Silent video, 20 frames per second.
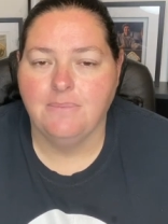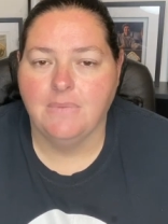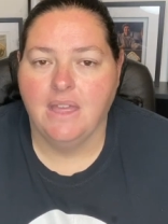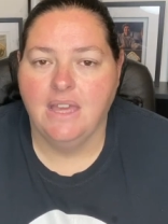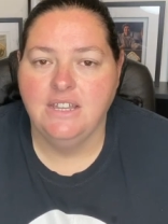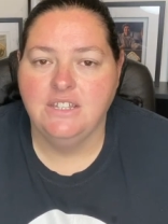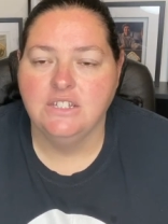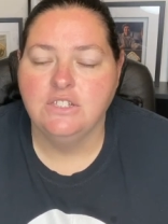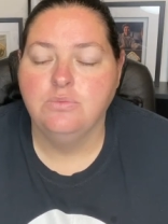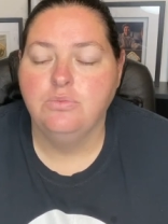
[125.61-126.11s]

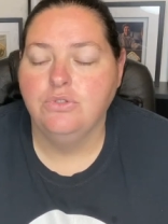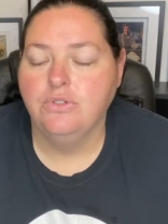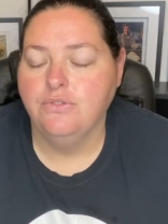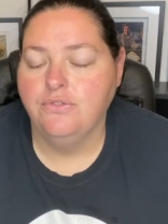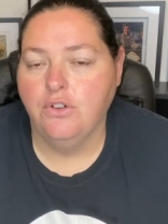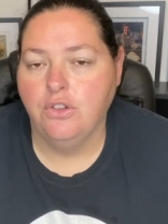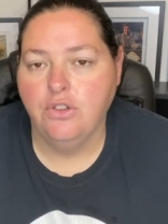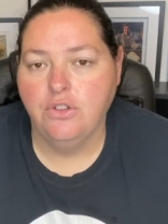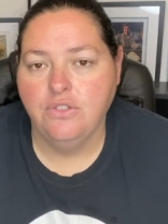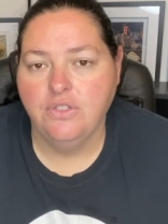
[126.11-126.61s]
he just wouldn't
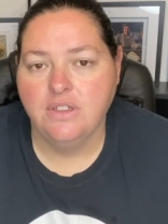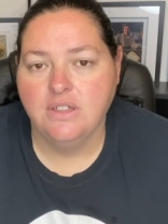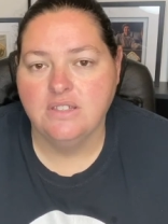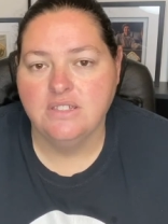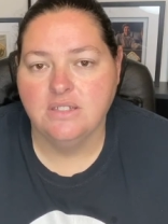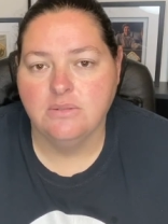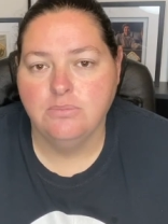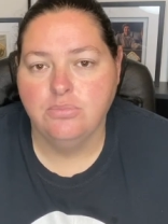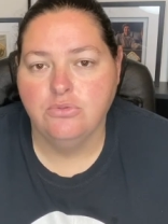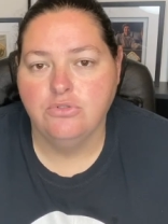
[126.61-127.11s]
follow the
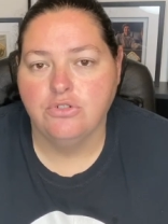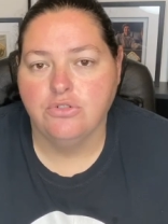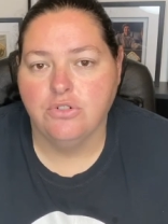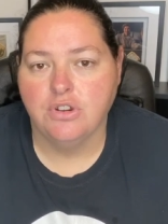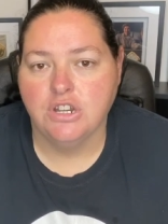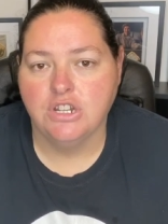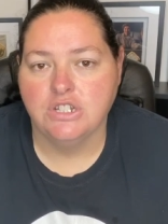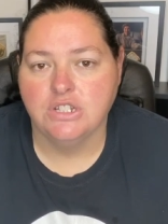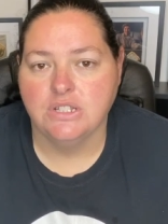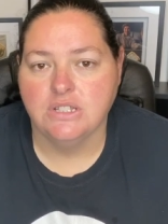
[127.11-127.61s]
simple
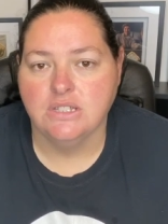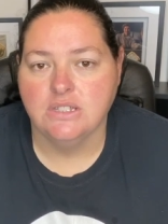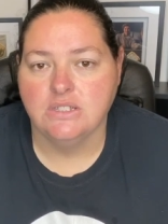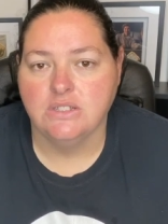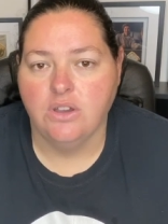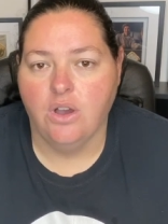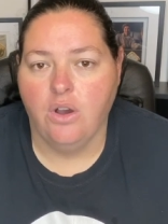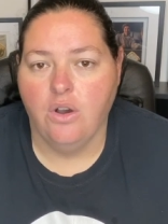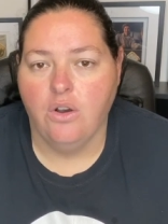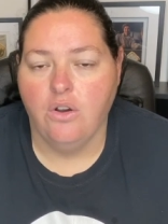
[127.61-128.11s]

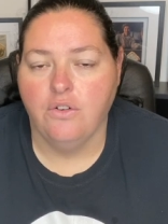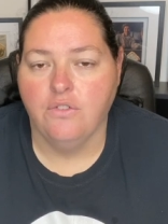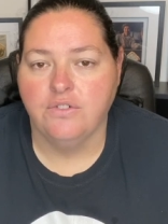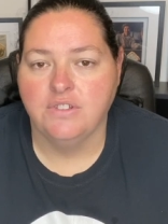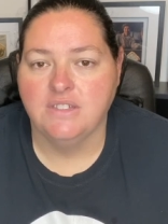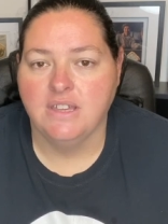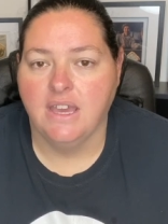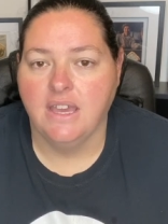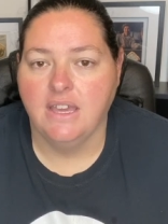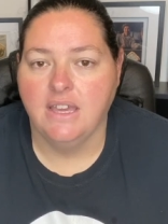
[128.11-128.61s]
directions of
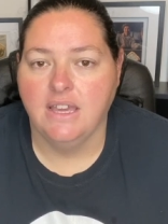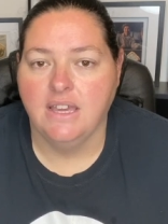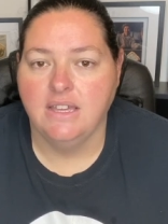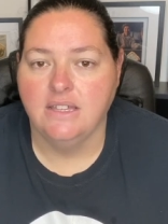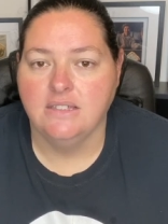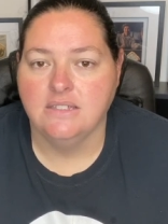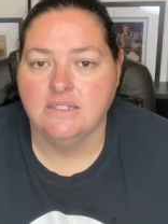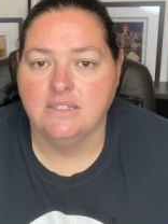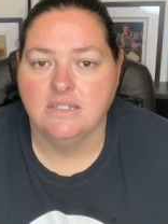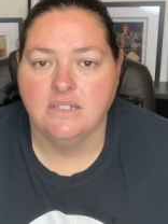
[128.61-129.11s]
say
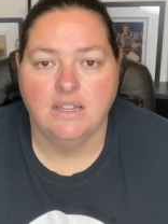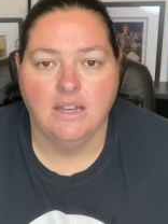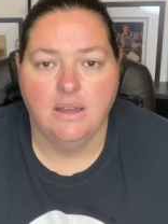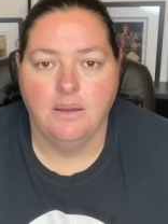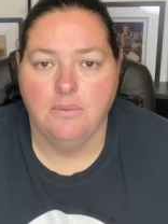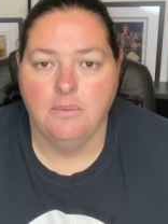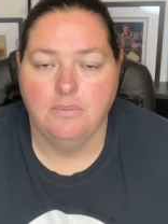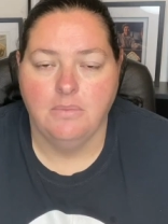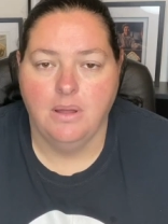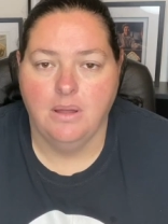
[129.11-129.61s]
his
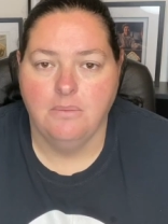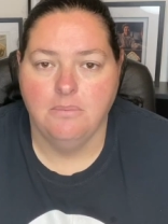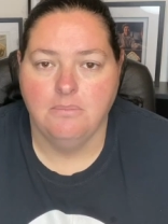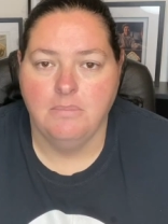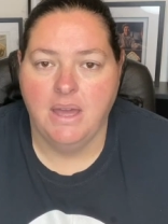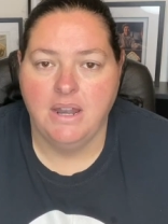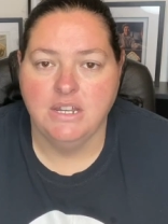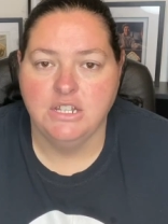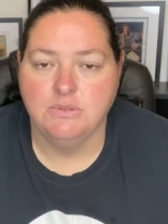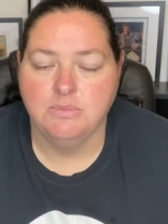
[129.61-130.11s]

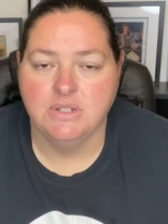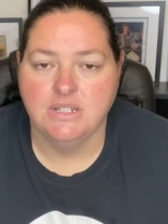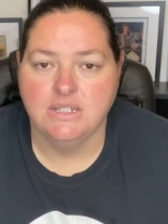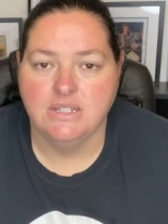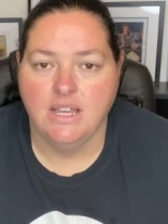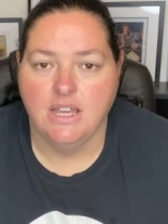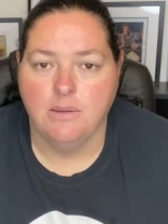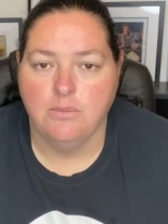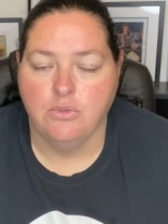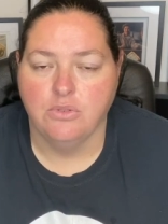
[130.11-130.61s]
management
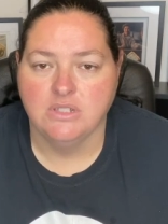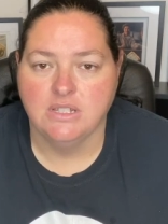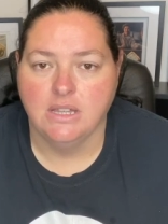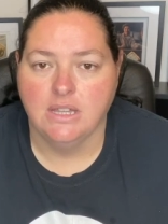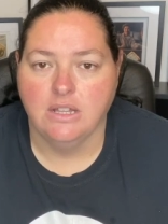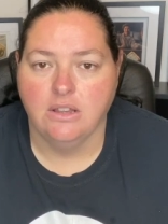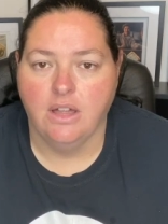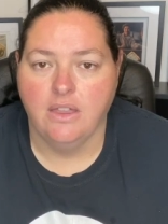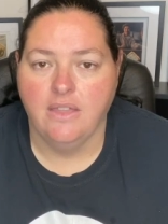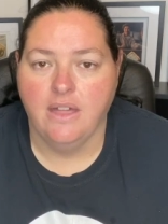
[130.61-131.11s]
team or
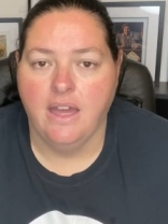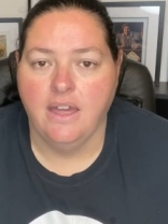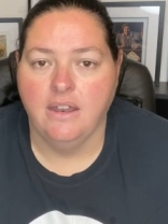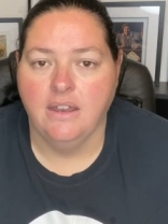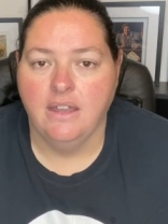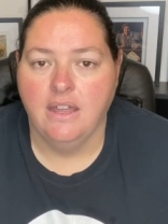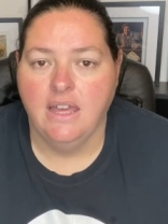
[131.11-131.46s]
something like that,